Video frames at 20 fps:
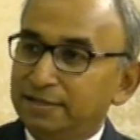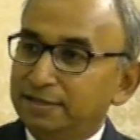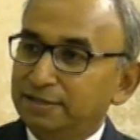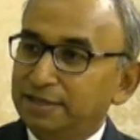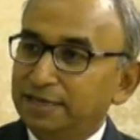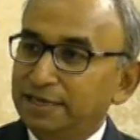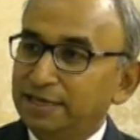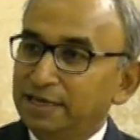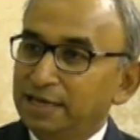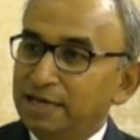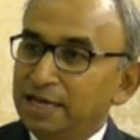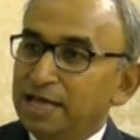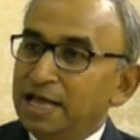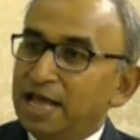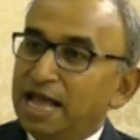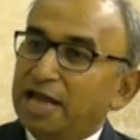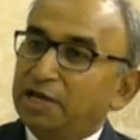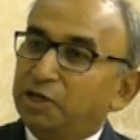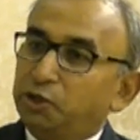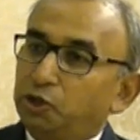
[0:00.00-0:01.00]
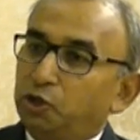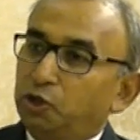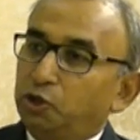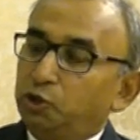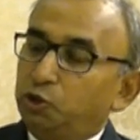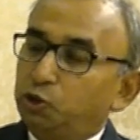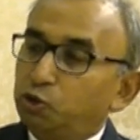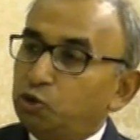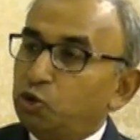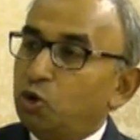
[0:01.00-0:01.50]
Okay? And
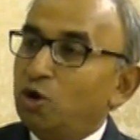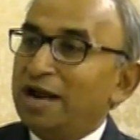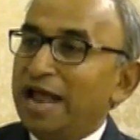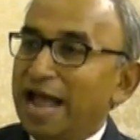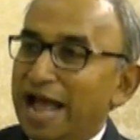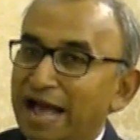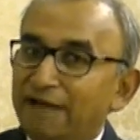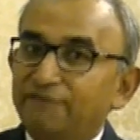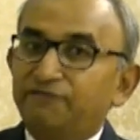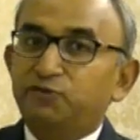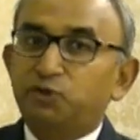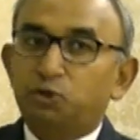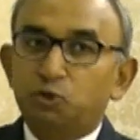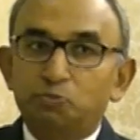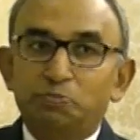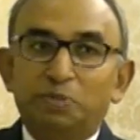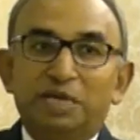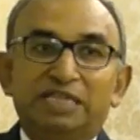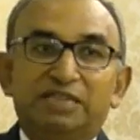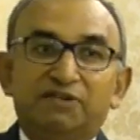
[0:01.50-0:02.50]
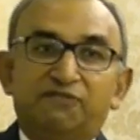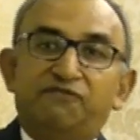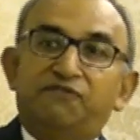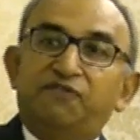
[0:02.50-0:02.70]
you don't have to be the